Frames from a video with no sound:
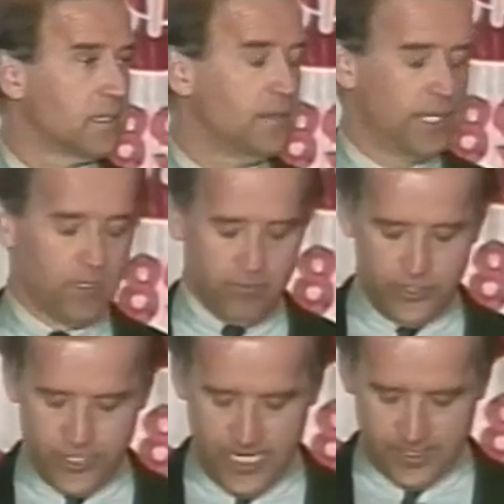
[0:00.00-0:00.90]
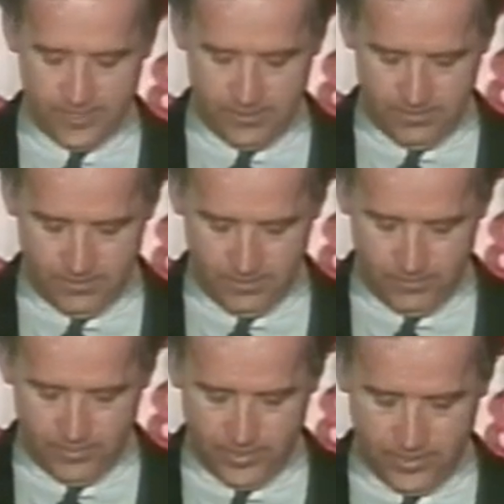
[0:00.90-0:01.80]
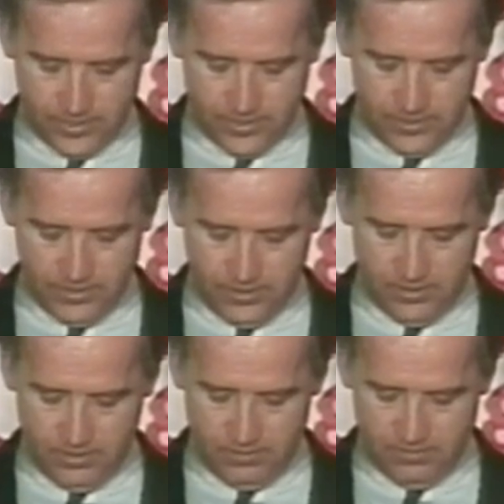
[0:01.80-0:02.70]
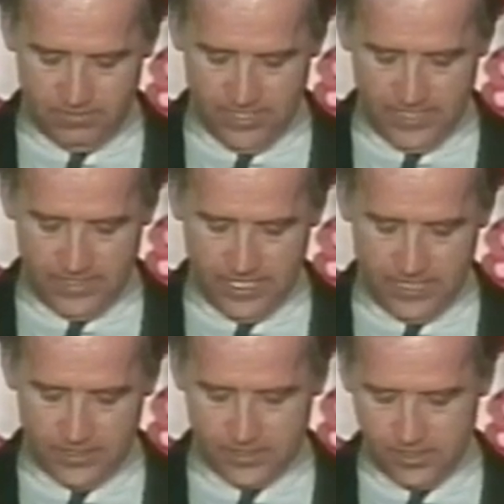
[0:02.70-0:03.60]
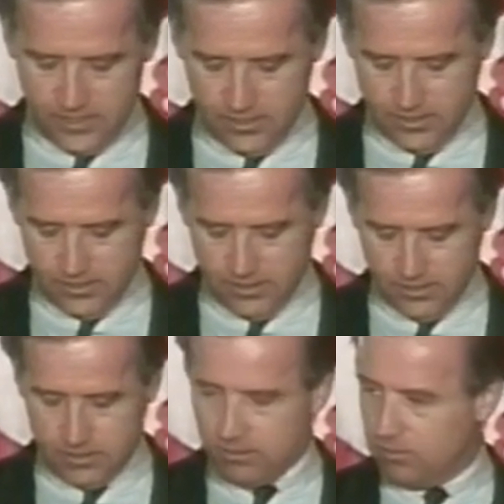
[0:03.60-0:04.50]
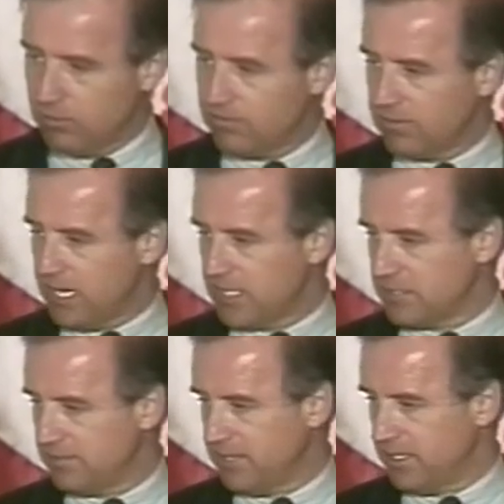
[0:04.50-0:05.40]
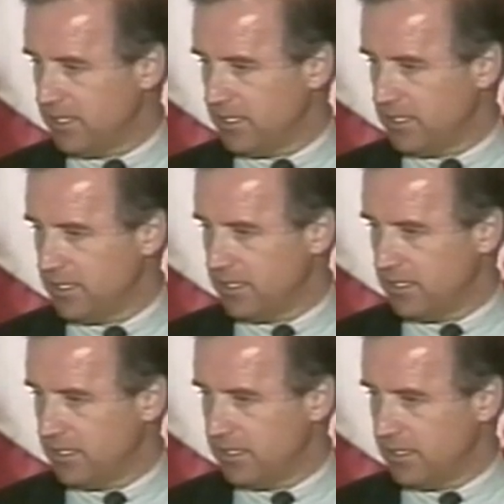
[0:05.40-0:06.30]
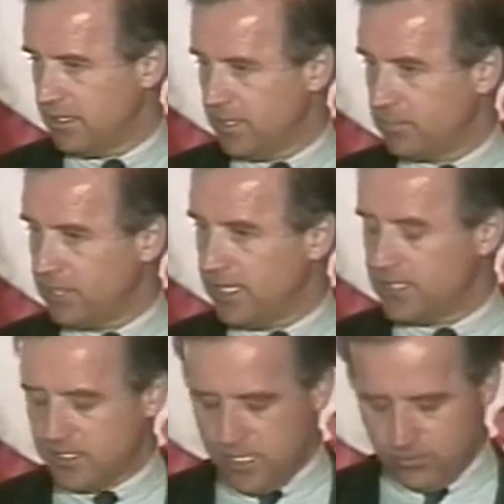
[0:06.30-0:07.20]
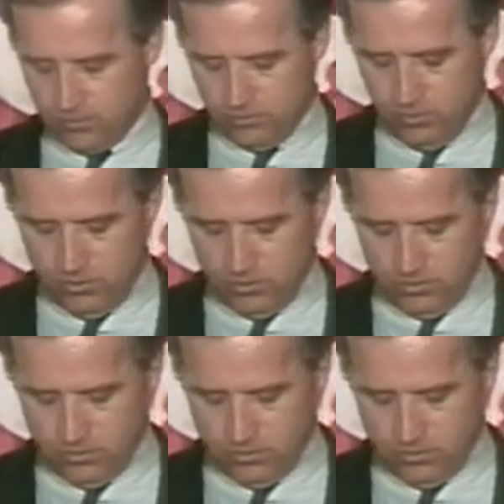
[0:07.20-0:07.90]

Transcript: they're rejected because of ideology or philosophy. It played a central role.